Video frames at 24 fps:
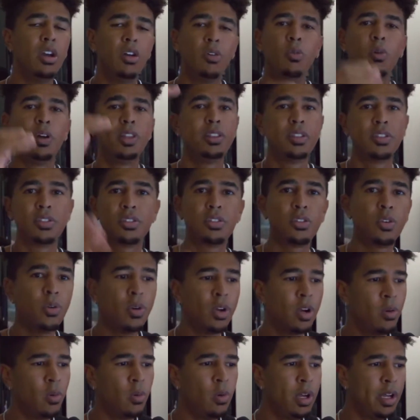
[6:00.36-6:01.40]
what the
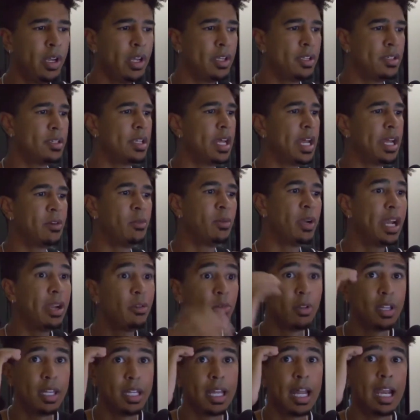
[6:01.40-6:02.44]
score was. Like when I
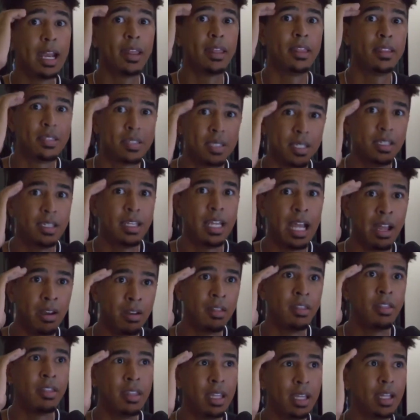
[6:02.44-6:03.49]
really gotta sit down
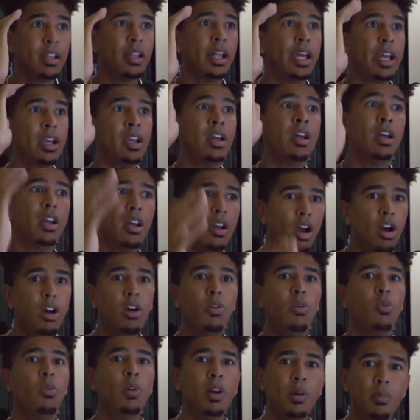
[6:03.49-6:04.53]
and think like. Oh,
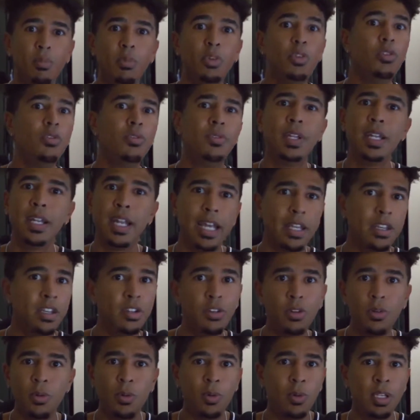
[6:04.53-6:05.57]
what move did I
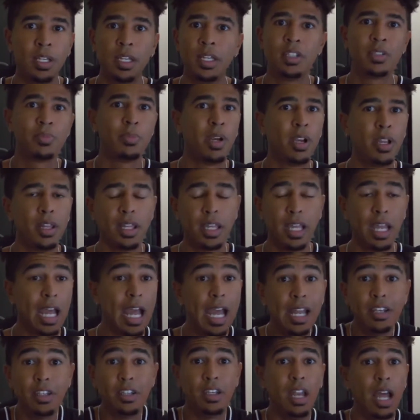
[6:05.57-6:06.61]
do in this part of the game?
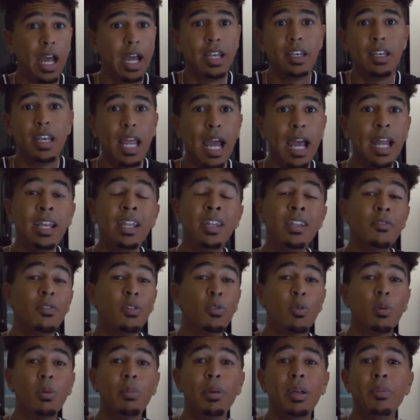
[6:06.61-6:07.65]
I, I, good I didn't even
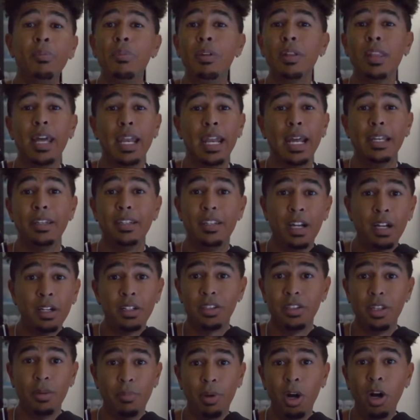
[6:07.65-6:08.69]
remember hey, that I dunked
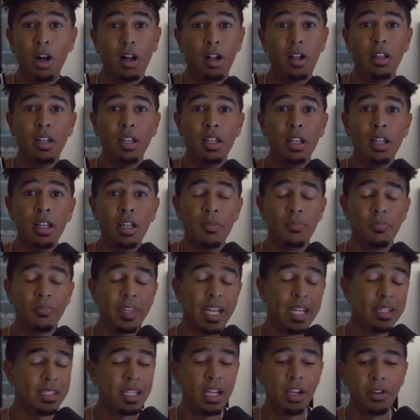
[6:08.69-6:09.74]
the ball. Futures.
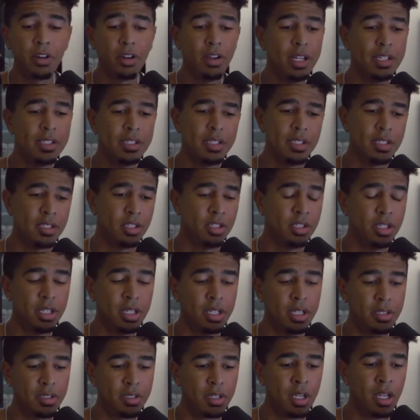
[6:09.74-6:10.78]
That's how okay. crazy this shit
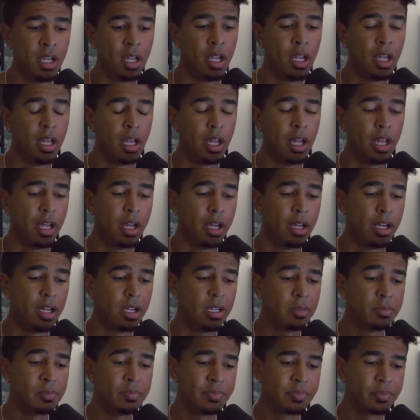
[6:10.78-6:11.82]
is.
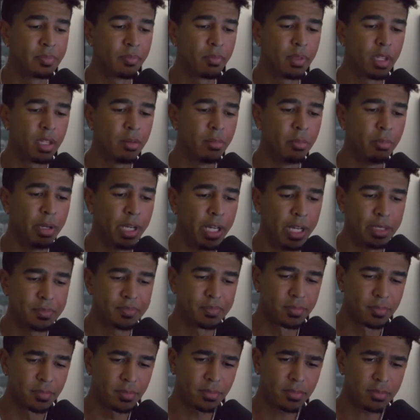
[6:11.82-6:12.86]
Um, but
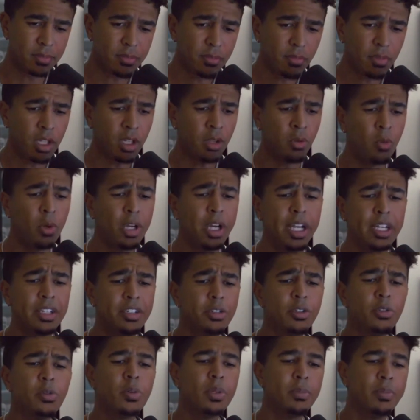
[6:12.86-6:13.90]
what I
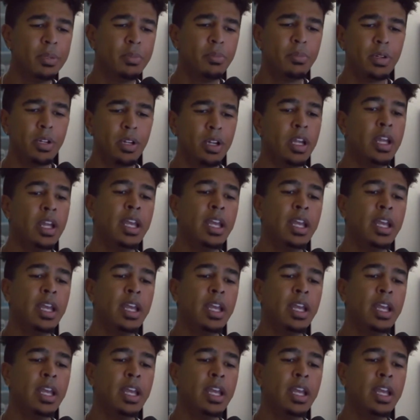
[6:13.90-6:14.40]
do remember